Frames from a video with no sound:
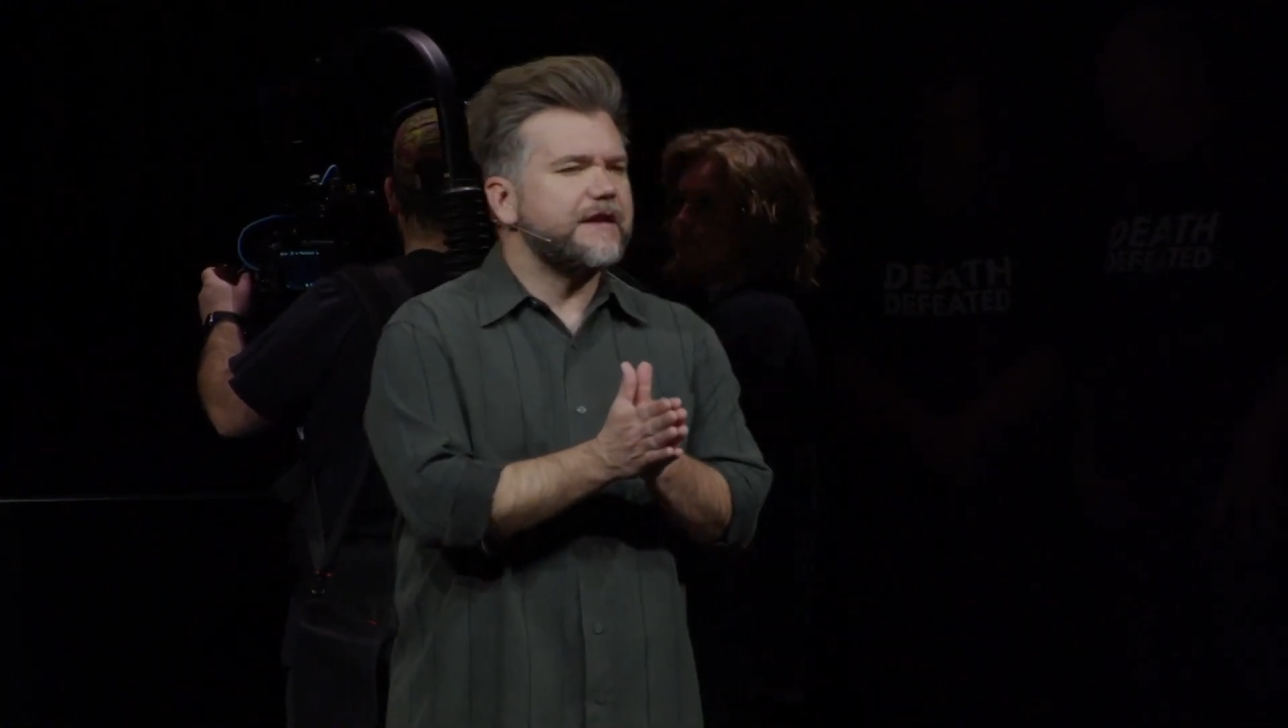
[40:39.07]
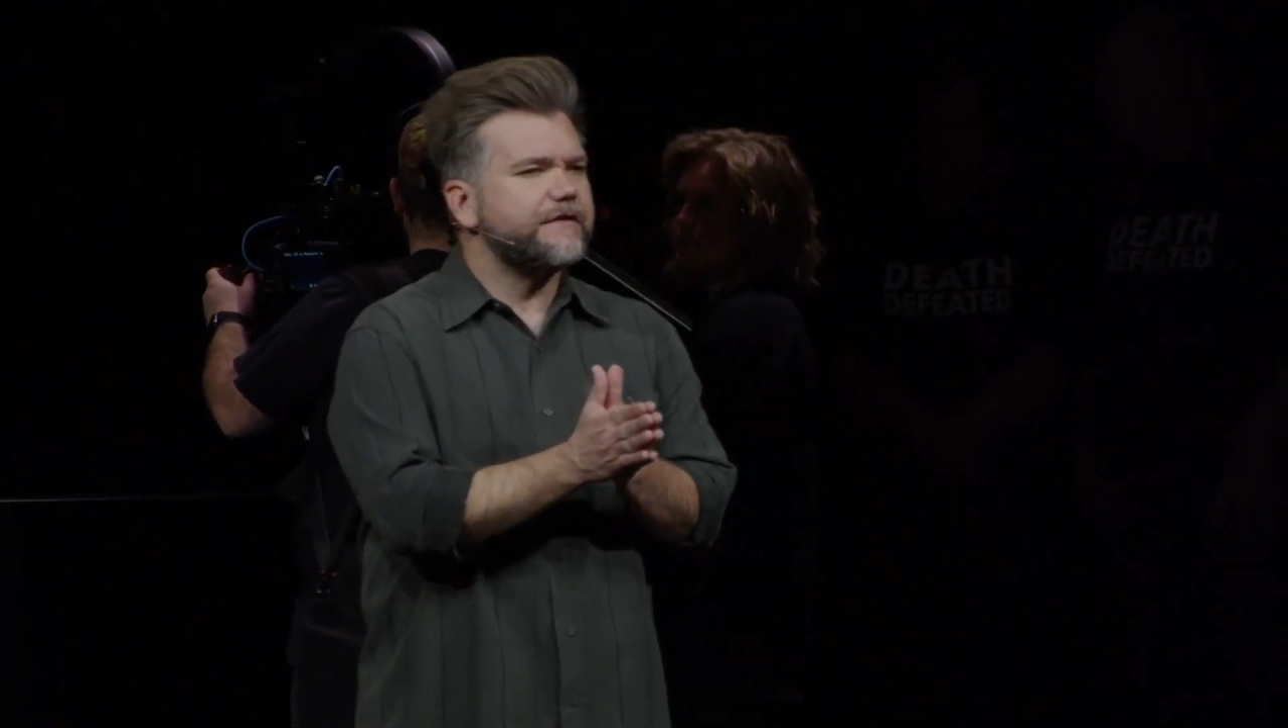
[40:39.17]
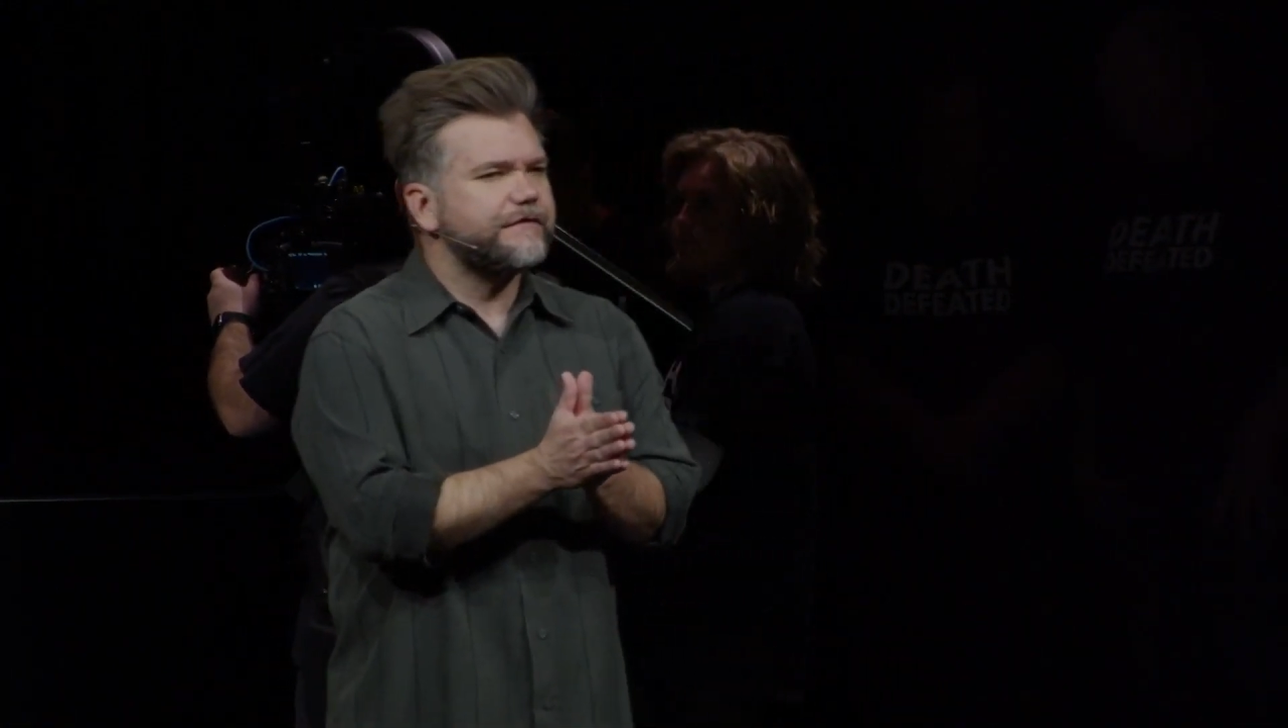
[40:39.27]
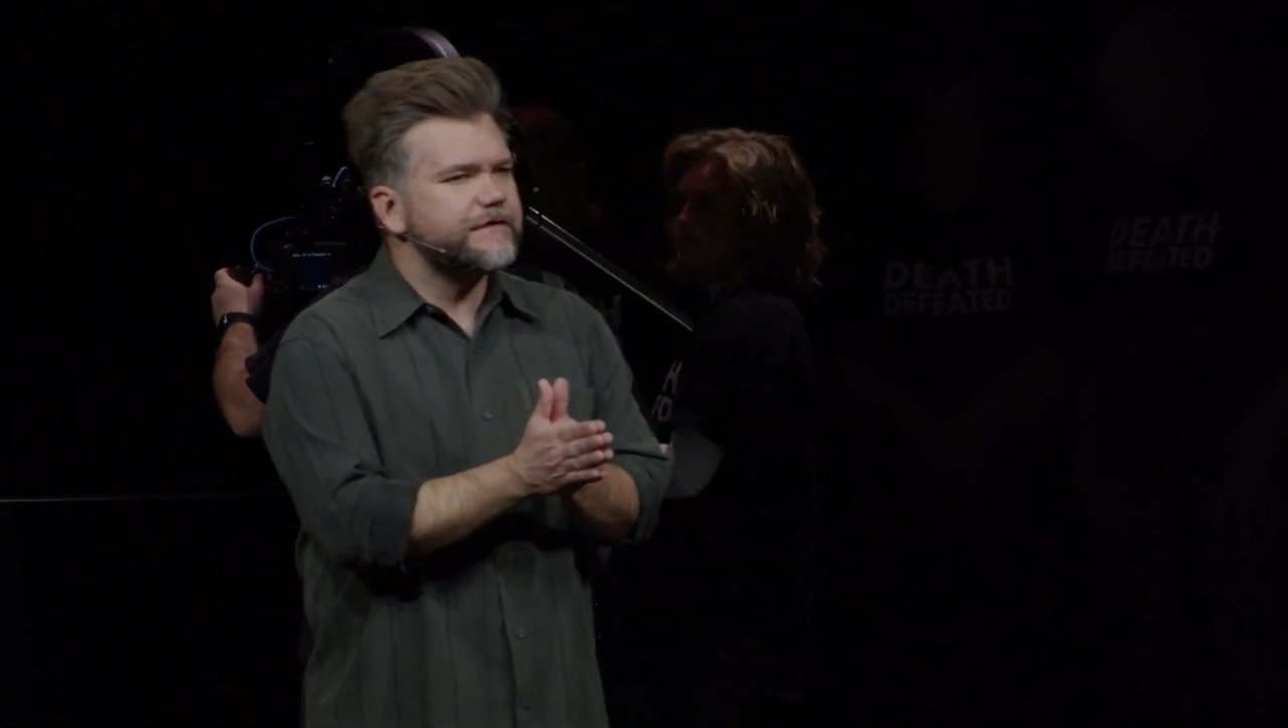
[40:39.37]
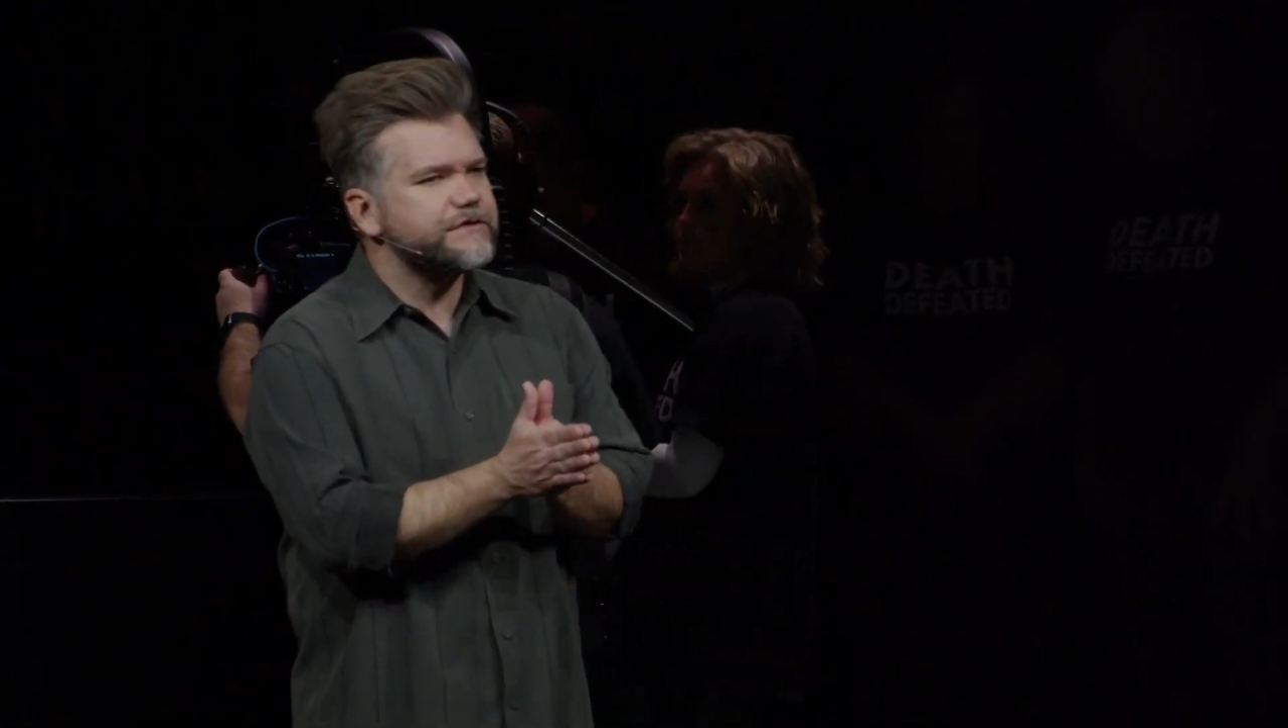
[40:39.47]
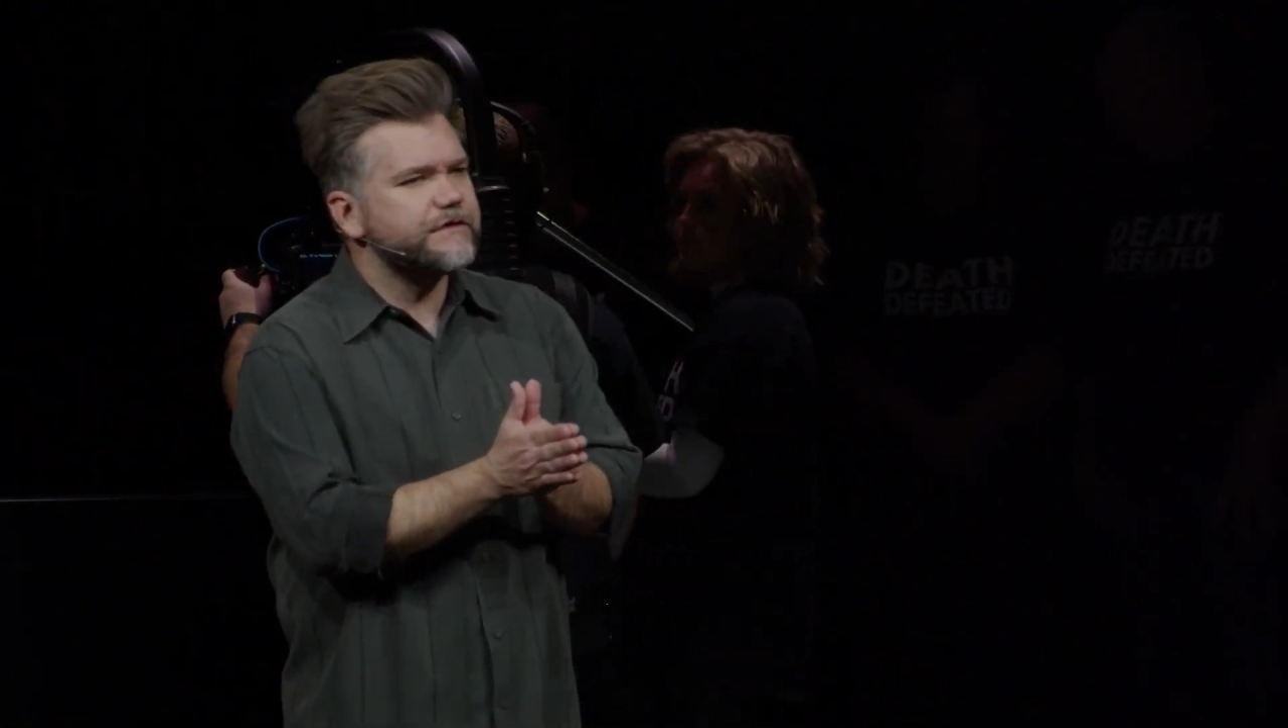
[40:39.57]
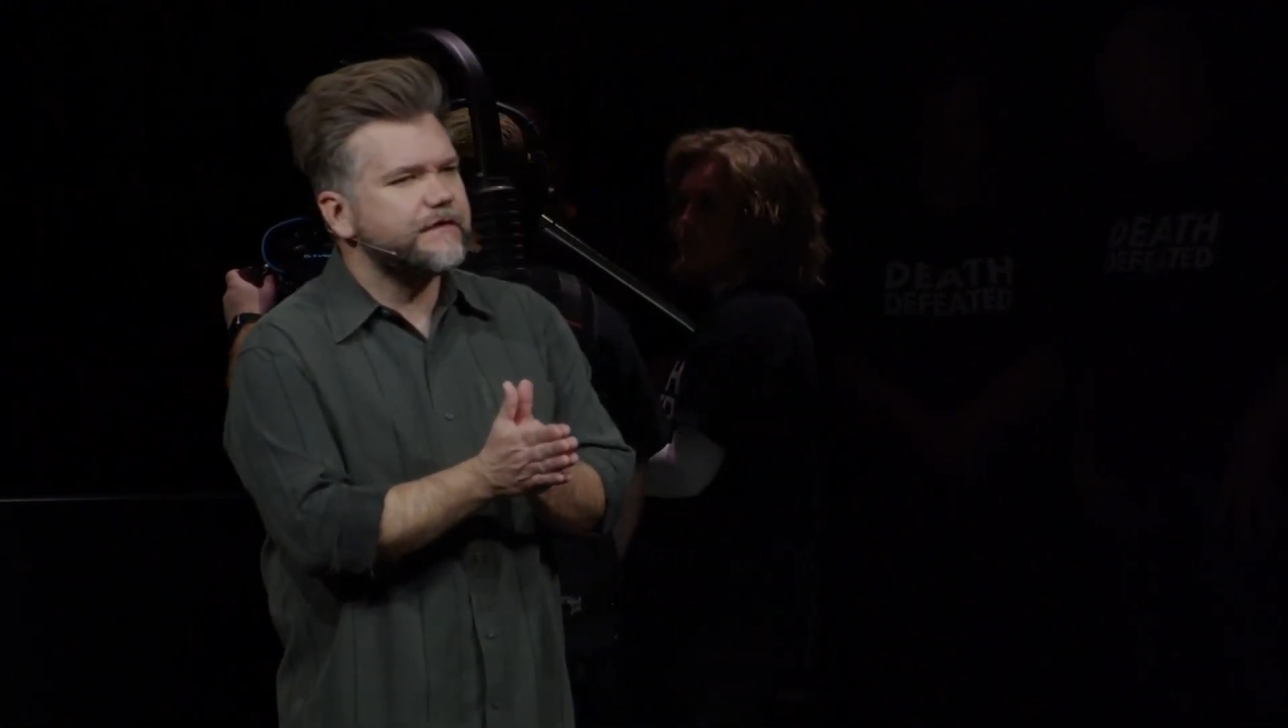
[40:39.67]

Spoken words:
decision